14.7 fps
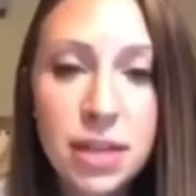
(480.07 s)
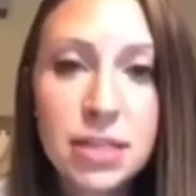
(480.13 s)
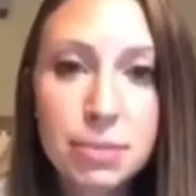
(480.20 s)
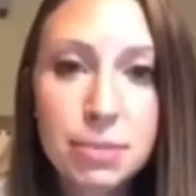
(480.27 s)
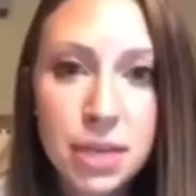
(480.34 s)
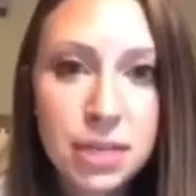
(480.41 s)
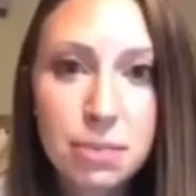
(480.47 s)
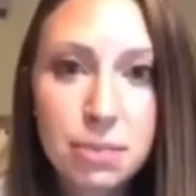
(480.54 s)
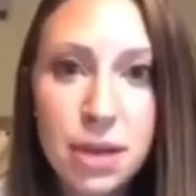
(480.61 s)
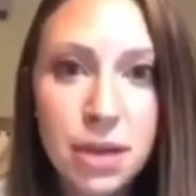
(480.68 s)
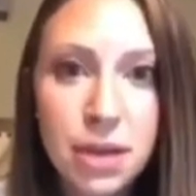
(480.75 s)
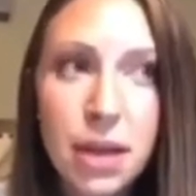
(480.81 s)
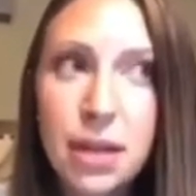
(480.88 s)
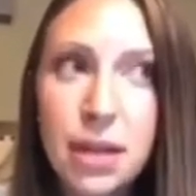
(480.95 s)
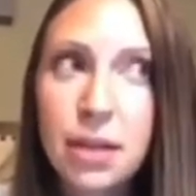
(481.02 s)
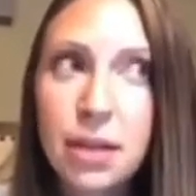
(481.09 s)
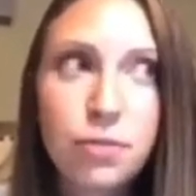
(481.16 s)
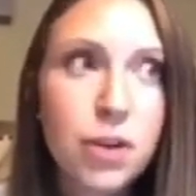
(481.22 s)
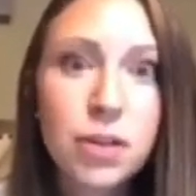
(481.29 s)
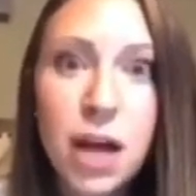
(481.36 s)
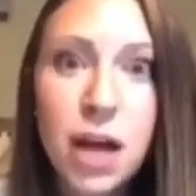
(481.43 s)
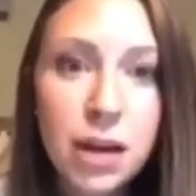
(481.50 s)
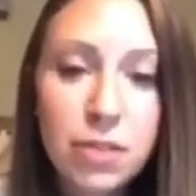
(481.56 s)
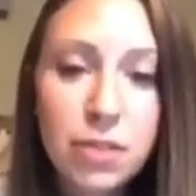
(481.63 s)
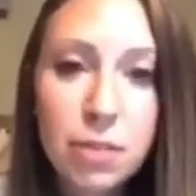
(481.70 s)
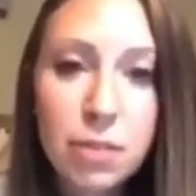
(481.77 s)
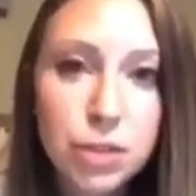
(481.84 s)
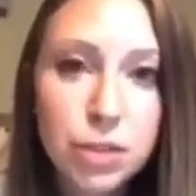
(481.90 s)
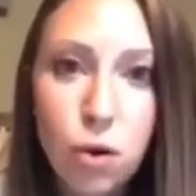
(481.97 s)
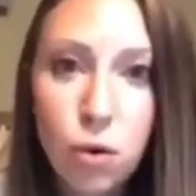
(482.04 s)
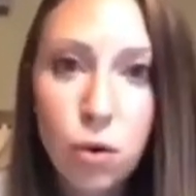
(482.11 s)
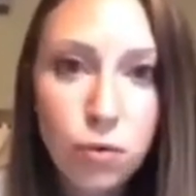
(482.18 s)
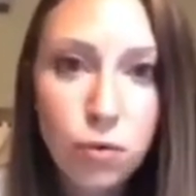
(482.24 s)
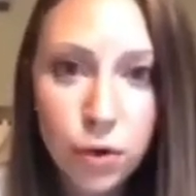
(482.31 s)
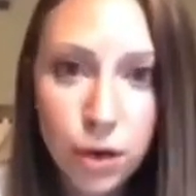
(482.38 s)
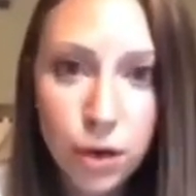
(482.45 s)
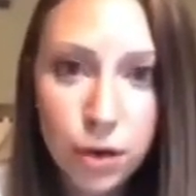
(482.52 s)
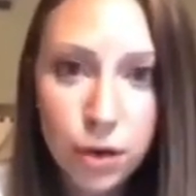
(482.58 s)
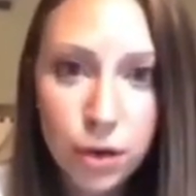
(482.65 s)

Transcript: be intubated, and then for a lot of them, it's over.